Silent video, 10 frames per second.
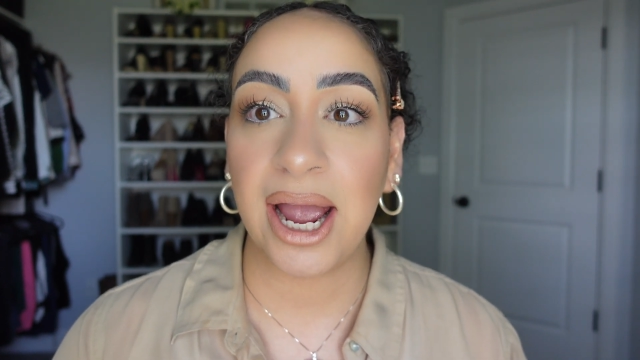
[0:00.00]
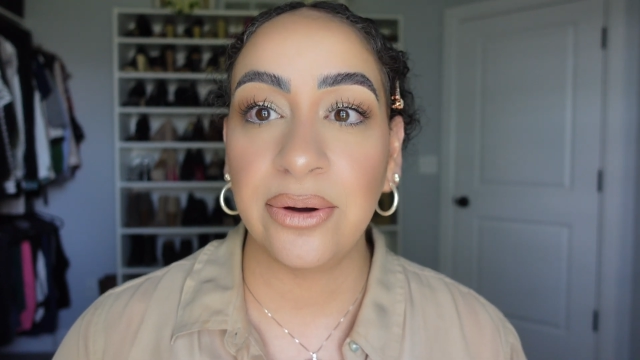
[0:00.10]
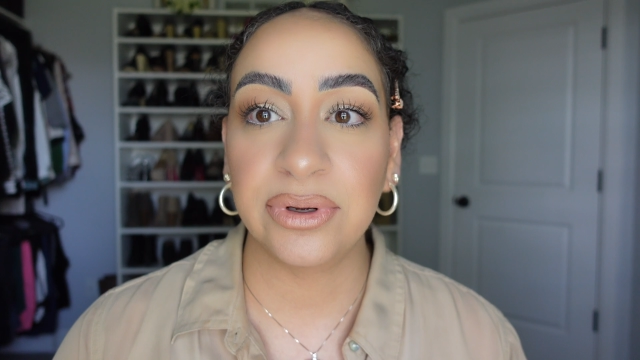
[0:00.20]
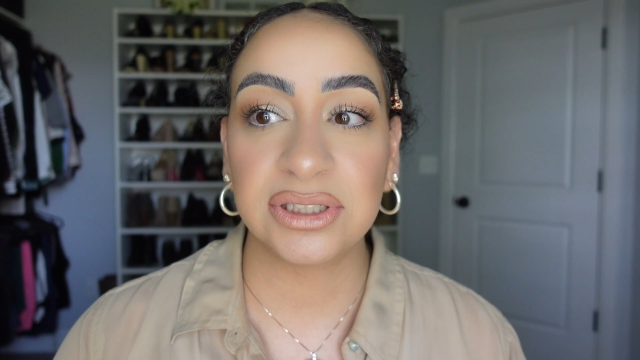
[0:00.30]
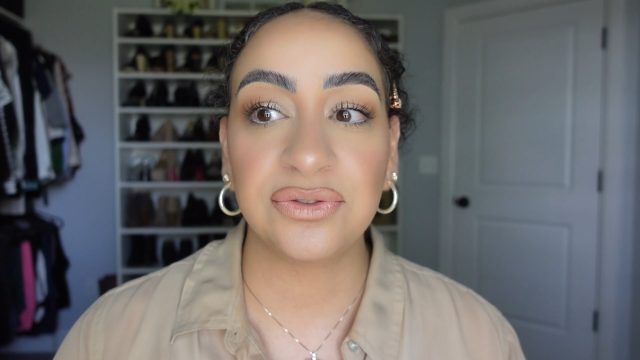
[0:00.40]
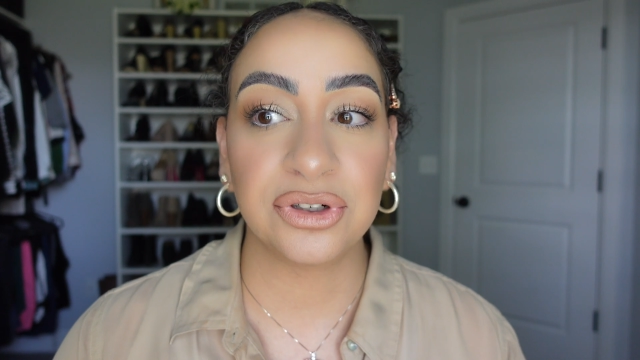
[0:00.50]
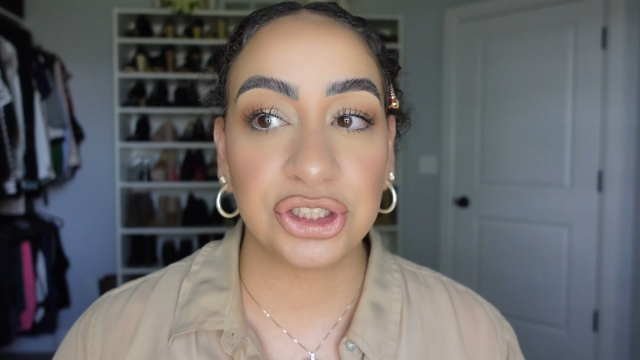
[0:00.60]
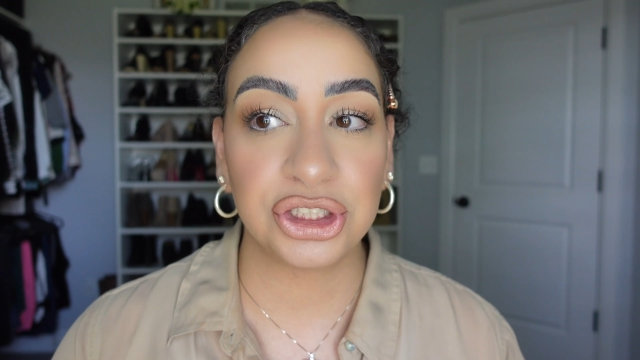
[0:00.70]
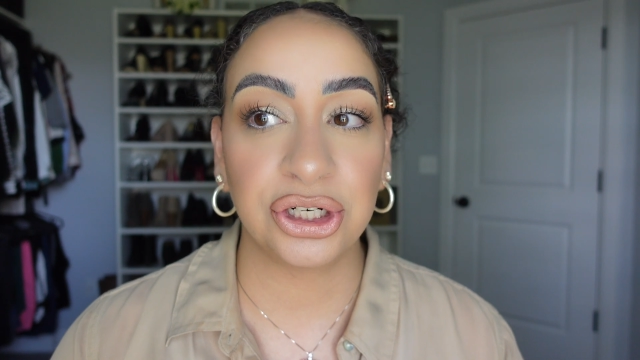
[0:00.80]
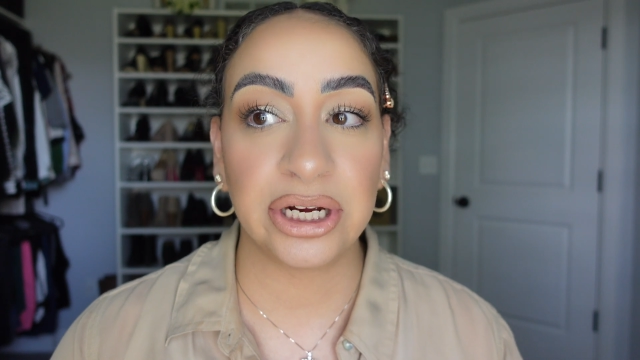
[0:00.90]
I was for
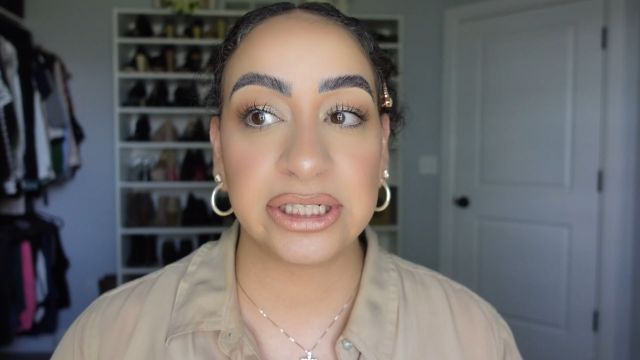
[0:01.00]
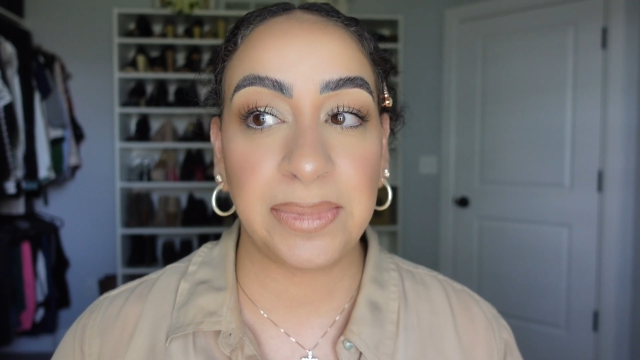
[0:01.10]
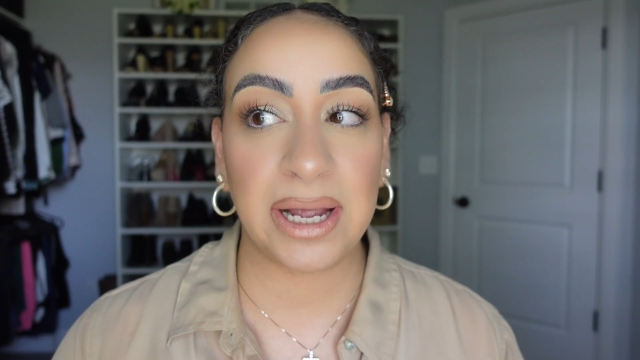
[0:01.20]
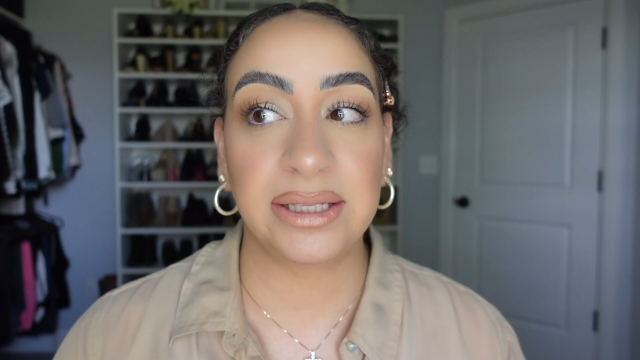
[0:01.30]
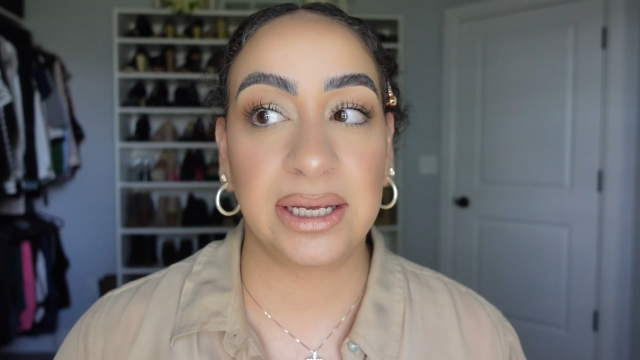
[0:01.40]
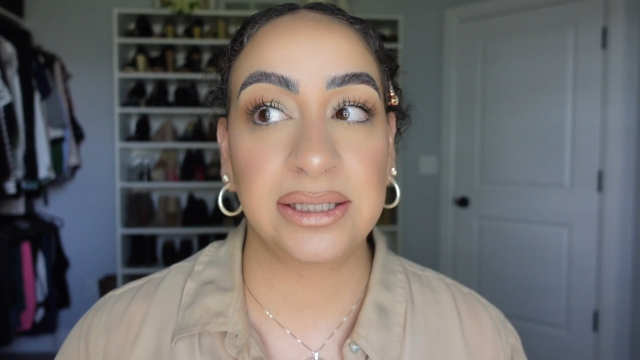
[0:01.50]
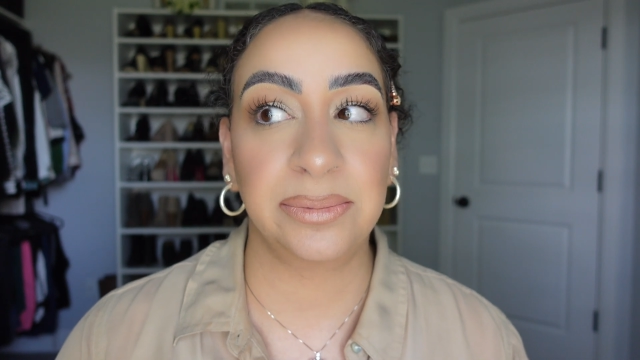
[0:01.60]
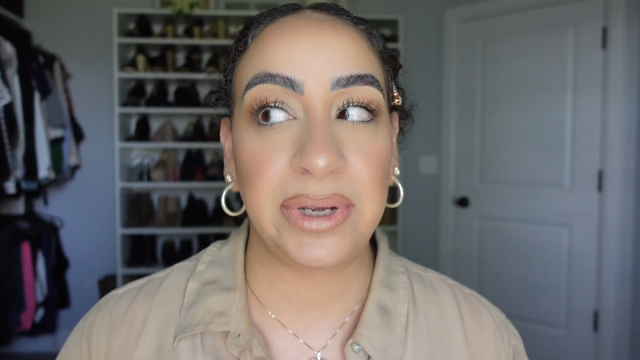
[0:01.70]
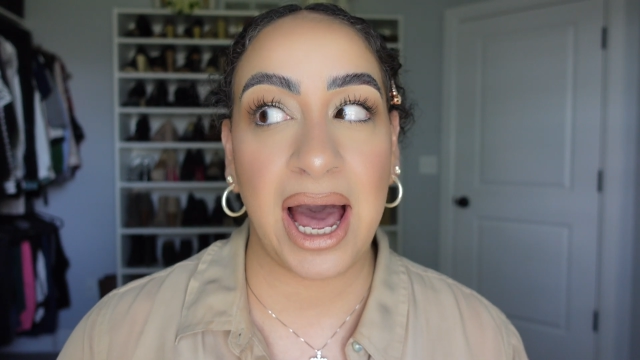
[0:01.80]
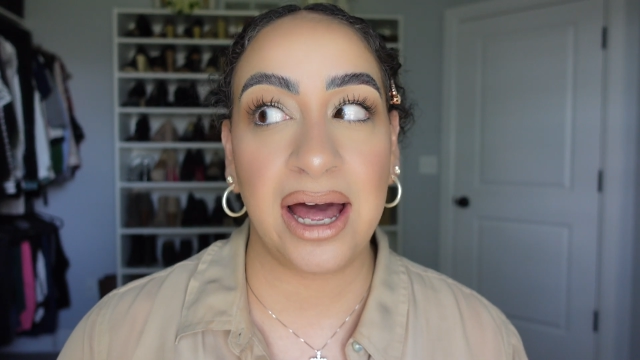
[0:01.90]
sure expecting to
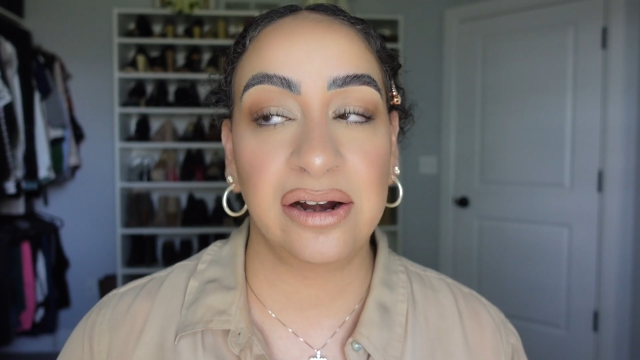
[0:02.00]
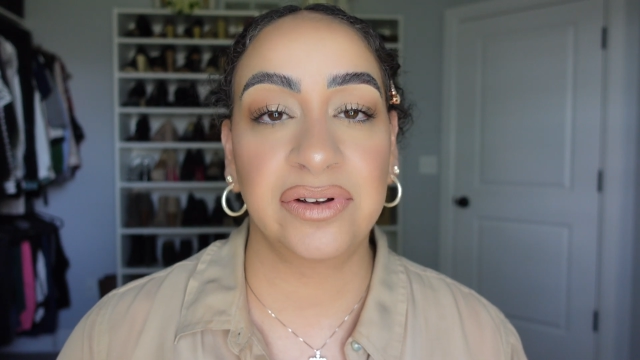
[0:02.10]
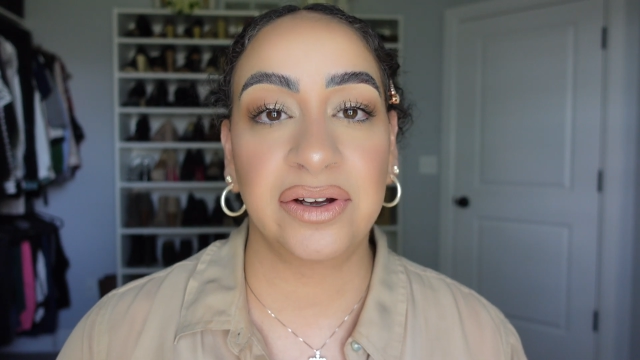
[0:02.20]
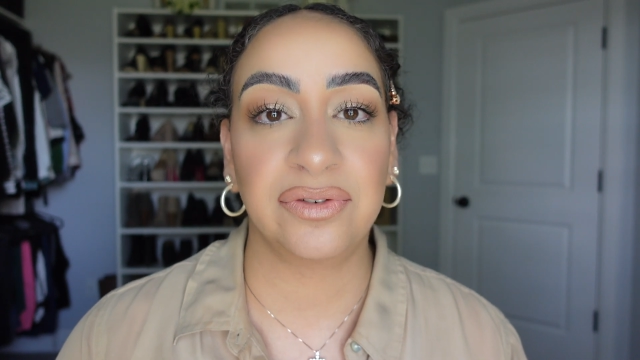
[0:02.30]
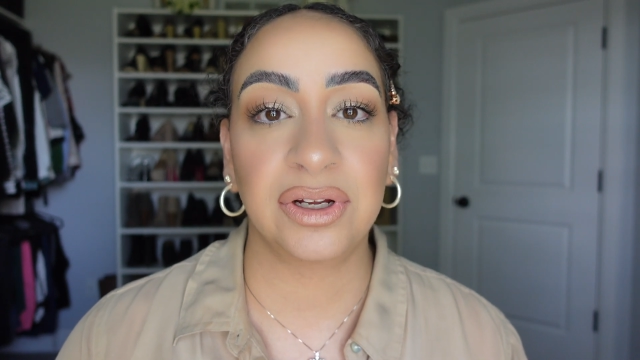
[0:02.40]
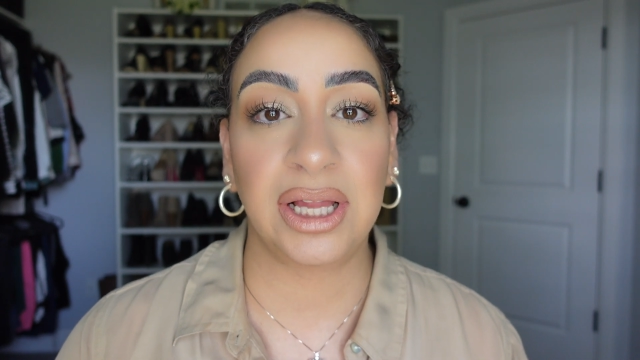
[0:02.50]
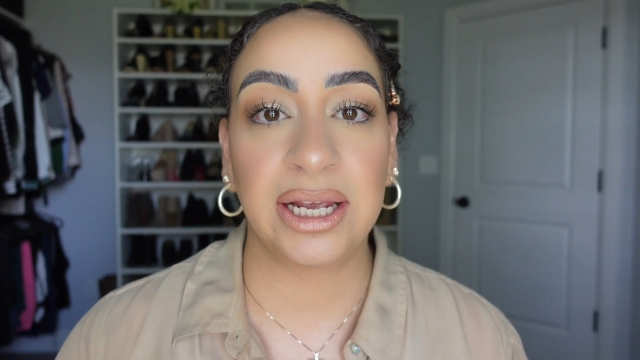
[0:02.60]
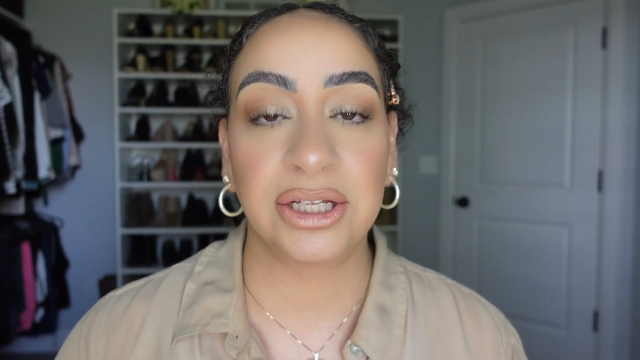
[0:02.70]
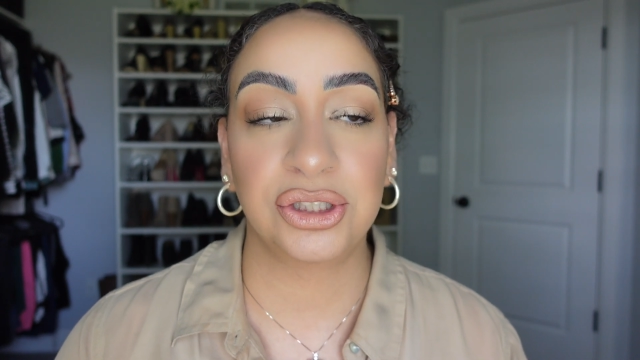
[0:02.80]
be out of it for like